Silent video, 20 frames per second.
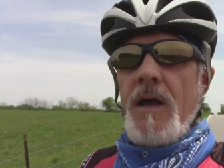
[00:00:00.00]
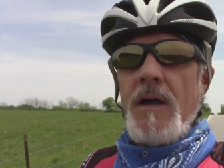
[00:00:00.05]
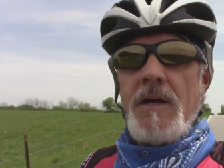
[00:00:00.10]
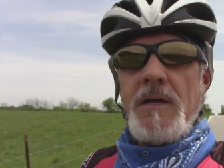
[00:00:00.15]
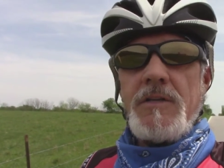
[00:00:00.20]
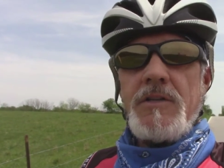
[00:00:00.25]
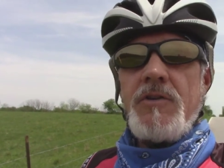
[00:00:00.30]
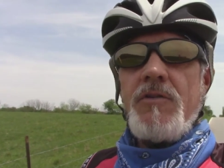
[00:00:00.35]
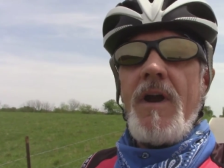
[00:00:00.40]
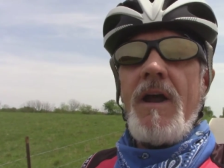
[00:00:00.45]

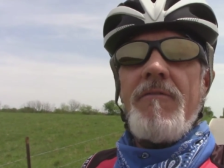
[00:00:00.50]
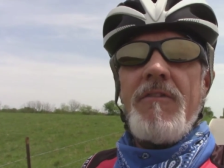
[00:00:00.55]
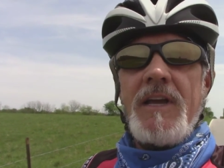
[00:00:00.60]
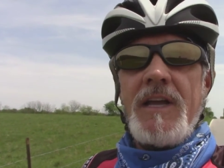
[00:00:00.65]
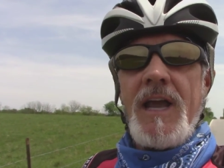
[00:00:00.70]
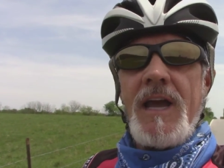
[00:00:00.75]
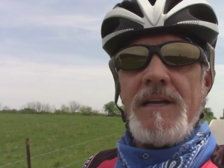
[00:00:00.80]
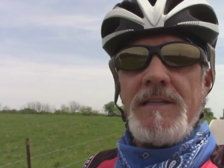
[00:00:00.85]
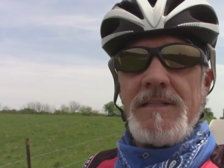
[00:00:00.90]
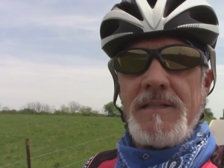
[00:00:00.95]
a
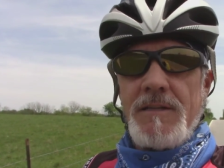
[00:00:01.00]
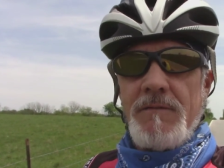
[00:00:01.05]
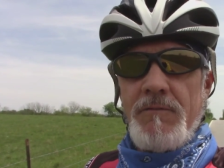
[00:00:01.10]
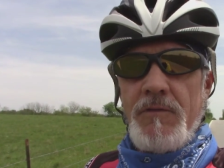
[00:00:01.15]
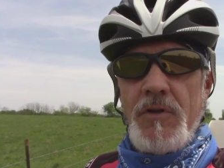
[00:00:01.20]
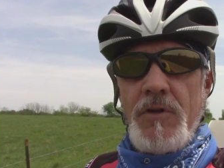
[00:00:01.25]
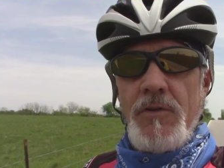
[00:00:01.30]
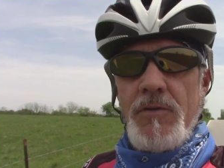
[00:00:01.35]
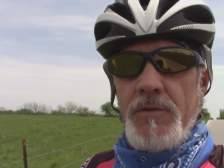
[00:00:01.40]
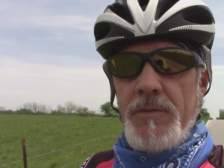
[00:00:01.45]
extravaganza
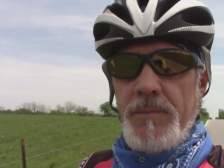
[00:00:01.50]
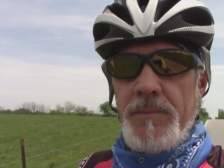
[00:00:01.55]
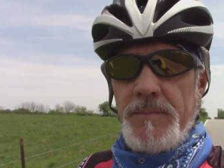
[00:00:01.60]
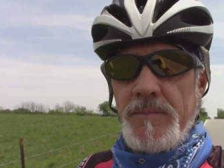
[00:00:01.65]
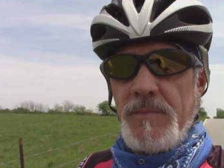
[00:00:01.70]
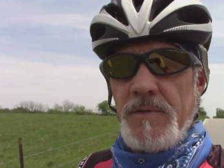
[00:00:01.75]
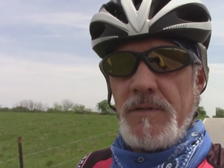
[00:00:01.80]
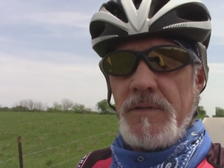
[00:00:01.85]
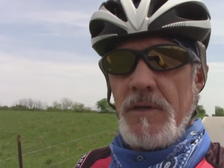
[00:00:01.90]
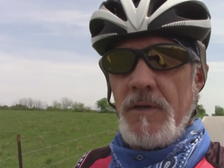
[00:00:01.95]
view.
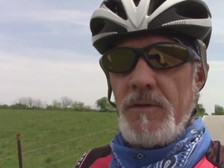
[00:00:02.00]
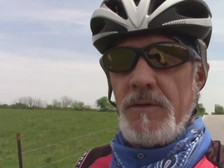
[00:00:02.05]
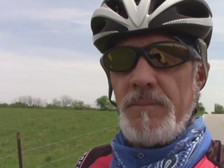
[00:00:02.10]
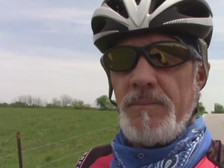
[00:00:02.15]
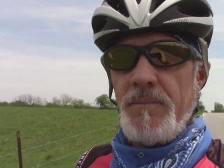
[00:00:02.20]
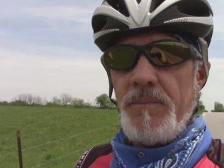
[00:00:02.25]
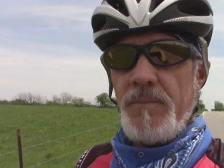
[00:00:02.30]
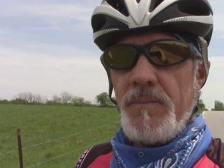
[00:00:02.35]
So